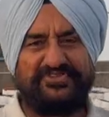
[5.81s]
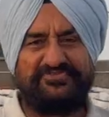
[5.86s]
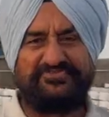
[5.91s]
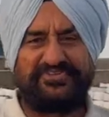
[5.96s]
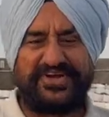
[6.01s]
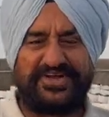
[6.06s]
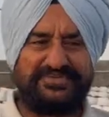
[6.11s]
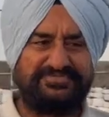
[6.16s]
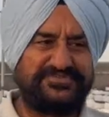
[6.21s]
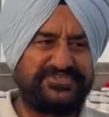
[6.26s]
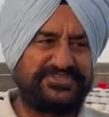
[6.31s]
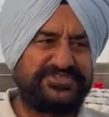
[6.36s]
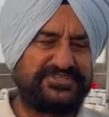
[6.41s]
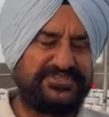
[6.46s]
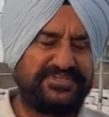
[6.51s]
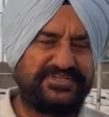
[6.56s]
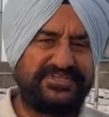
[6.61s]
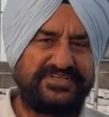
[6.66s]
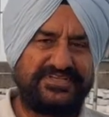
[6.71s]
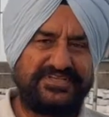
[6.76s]
Farms.
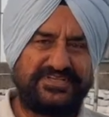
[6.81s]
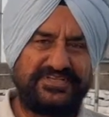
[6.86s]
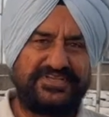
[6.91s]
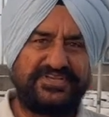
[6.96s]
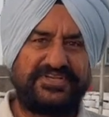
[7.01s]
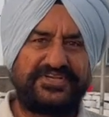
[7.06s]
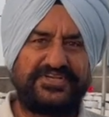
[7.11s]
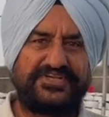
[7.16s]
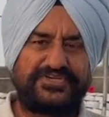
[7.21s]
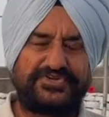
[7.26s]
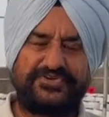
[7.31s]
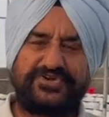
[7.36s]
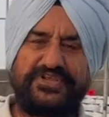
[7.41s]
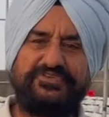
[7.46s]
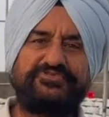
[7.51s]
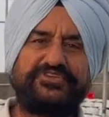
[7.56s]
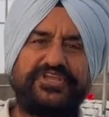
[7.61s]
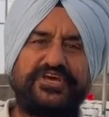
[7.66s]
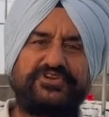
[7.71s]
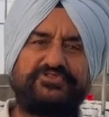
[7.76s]
Today
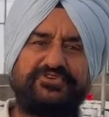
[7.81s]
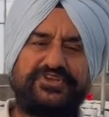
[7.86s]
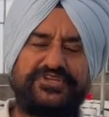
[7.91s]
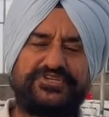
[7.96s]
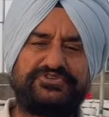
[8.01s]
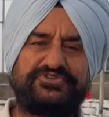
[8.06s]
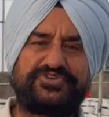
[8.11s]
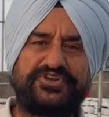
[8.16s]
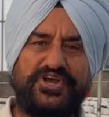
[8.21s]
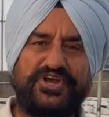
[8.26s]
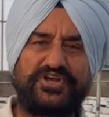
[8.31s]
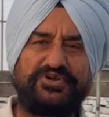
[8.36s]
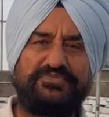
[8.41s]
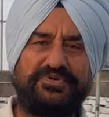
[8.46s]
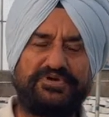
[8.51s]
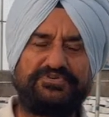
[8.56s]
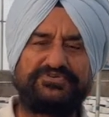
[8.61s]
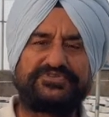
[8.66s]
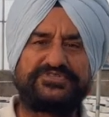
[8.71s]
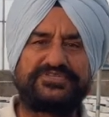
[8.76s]
we are going to talk
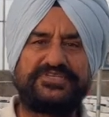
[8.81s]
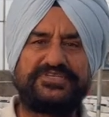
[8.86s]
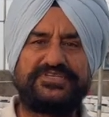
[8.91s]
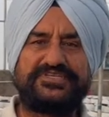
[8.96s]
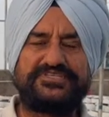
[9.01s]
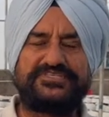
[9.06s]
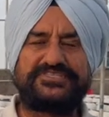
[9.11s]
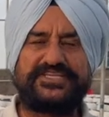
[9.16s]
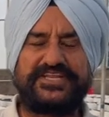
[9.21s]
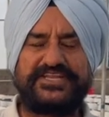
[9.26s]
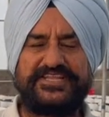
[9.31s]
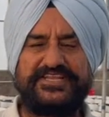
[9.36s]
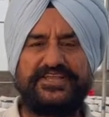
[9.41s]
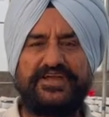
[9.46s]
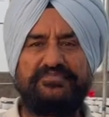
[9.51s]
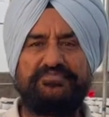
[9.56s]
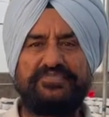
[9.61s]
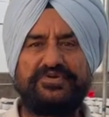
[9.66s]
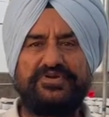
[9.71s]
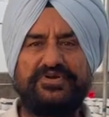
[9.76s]
about setting
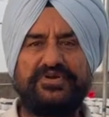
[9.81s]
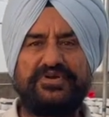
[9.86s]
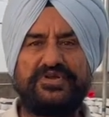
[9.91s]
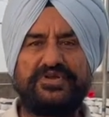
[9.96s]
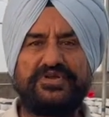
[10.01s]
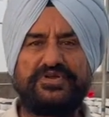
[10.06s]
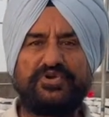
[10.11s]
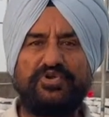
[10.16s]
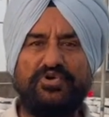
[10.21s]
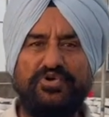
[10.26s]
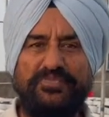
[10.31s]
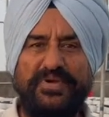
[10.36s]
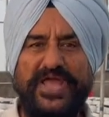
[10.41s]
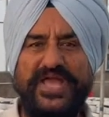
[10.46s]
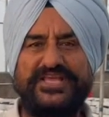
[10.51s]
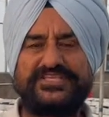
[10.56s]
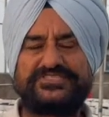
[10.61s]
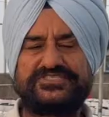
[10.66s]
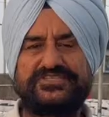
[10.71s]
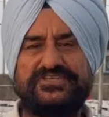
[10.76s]
up grow
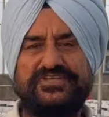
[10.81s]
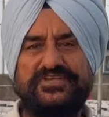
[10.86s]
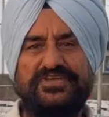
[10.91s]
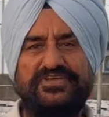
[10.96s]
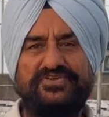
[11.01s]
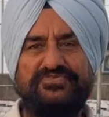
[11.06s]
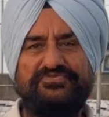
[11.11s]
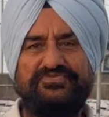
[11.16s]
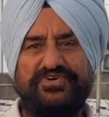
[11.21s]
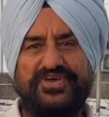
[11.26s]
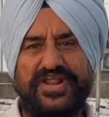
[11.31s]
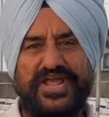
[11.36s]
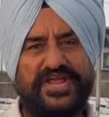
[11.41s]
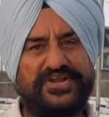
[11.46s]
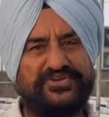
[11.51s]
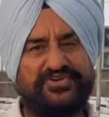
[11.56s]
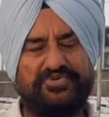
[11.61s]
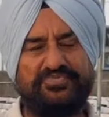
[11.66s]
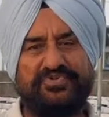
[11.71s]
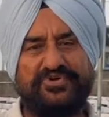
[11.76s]
bags for
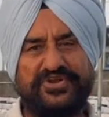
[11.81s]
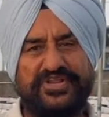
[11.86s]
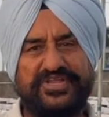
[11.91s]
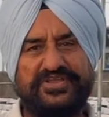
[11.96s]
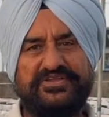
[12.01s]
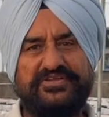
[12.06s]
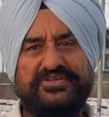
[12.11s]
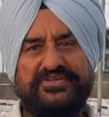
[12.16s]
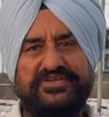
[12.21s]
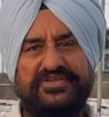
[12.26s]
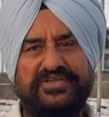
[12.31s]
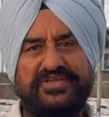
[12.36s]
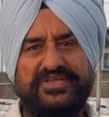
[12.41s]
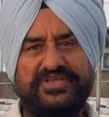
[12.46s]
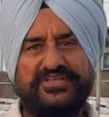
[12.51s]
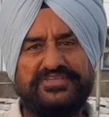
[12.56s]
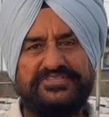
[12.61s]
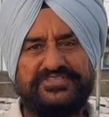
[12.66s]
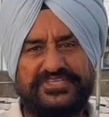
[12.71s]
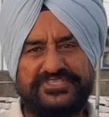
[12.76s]
hydroponic
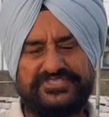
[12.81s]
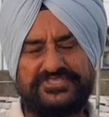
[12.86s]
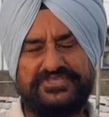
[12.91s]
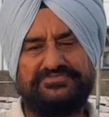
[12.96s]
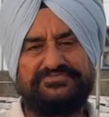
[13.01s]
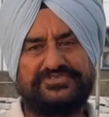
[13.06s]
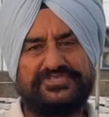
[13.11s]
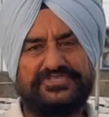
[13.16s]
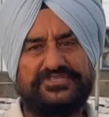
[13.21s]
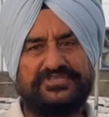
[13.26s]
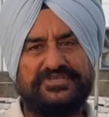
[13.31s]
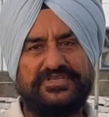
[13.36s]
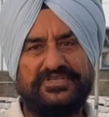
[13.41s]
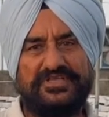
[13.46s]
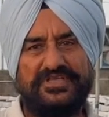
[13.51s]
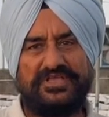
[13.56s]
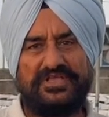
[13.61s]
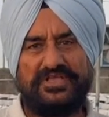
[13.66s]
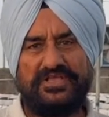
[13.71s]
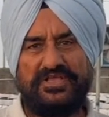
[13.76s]
systems.
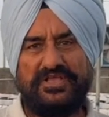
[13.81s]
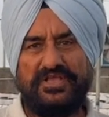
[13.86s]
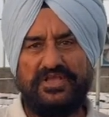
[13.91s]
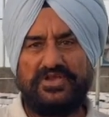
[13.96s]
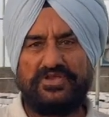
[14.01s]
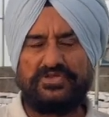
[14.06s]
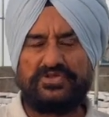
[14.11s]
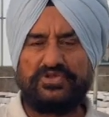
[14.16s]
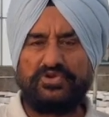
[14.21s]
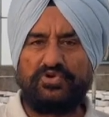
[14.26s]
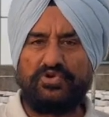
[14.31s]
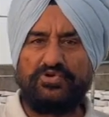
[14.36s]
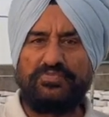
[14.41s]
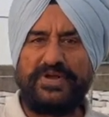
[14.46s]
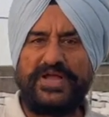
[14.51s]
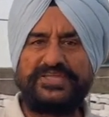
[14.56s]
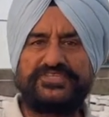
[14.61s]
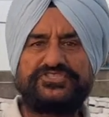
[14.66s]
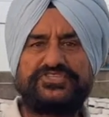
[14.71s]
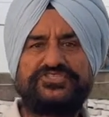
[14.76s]
Grow
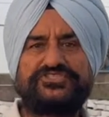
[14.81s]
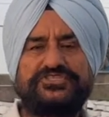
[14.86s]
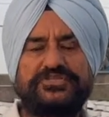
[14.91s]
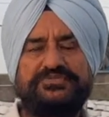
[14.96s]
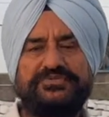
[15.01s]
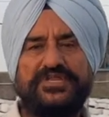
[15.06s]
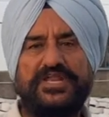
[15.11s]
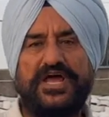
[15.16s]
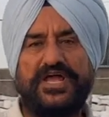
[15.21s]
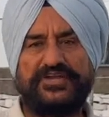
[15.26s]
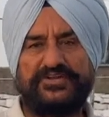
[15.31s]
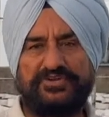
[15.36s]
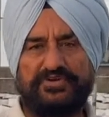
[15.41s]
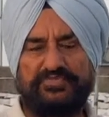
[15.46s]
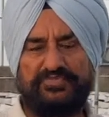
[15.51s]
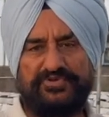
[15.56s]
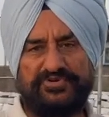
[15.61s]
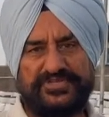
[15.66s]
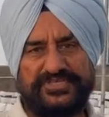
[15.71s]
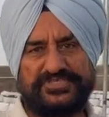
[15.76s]
bag system in
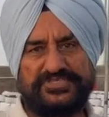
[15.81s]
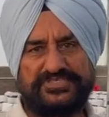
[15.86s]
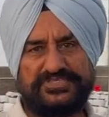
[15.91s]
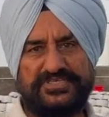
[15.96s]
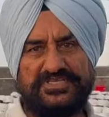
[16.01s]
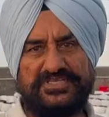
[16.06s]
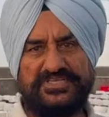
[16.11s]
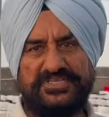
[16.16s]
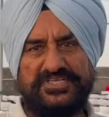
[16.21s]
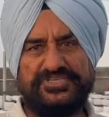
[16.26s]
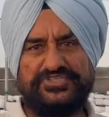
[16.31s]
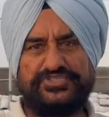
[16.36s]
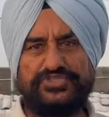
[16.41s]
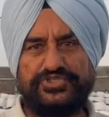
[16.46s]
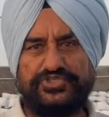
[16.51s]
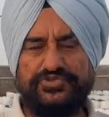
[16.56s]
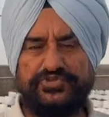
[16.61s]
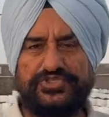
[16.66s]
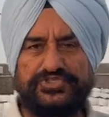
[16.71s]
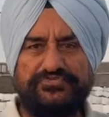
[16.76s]
hydroponics is
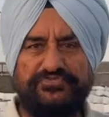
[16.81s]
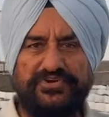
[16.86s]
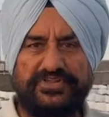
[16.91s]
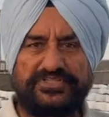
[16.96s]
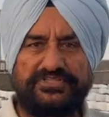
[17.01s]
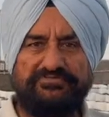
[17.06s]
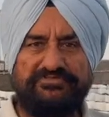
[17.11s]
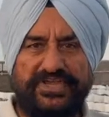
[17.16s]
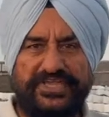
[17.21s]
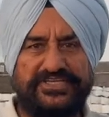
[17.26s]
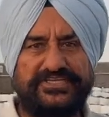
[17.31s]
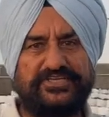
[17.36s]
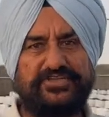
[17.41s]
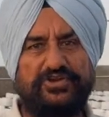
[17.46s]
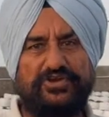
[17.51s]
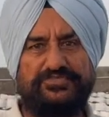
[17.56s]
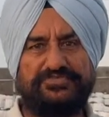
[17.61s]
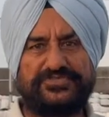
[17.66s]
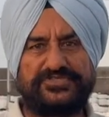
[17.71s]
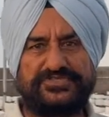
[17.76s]
used for the vine
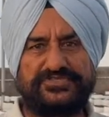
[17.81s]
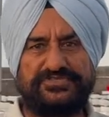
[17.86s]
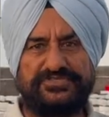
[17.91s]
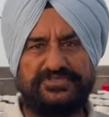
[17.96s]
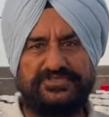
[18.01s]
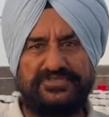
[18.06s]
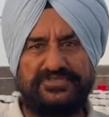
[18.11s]
crops